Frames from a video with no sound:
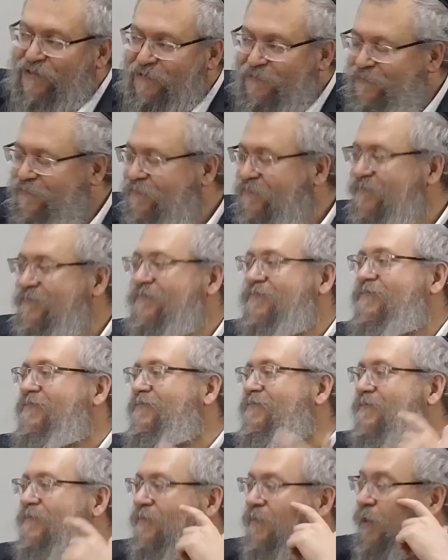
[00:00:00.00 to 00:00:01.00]

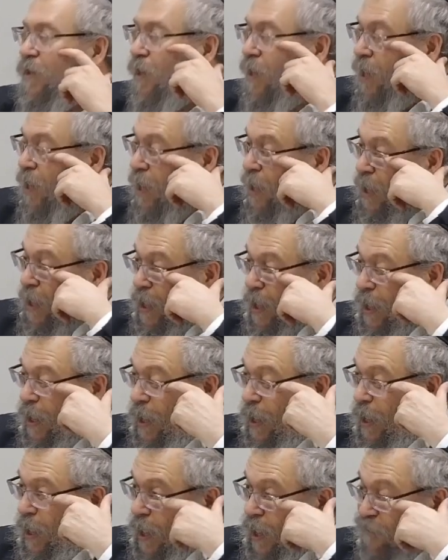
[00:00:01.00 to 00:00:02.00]
benefactor,
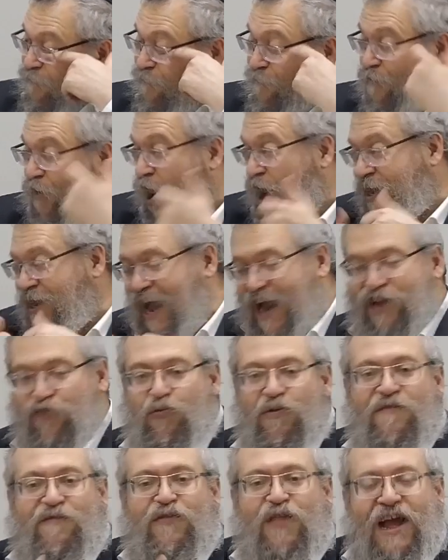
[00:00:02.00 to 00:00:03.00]
and the
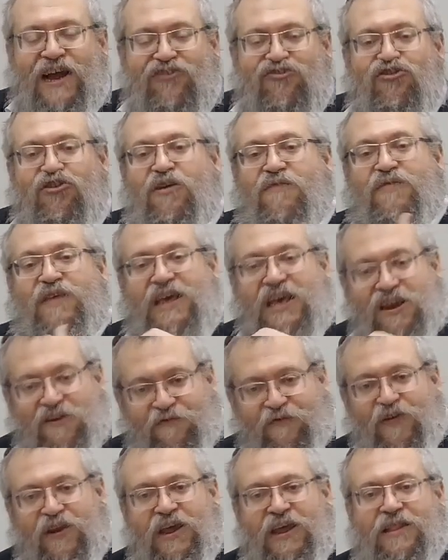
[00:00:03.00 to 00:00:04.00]
bride is the
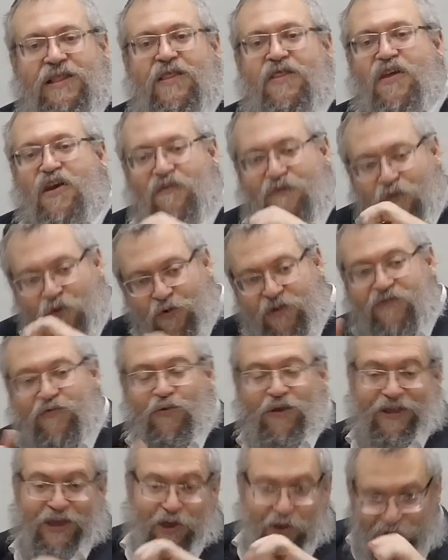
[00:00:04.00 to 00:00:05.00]
beneficiary, in the
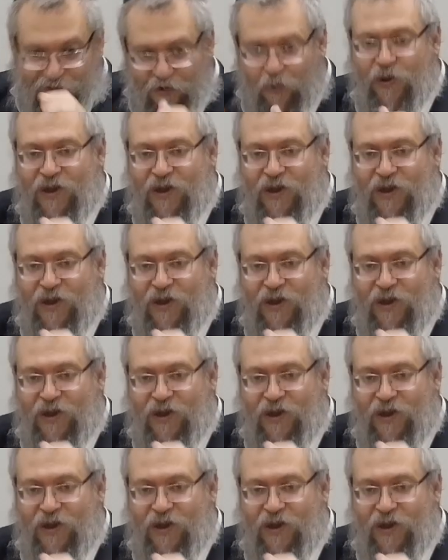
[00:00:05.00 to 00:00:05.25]
sense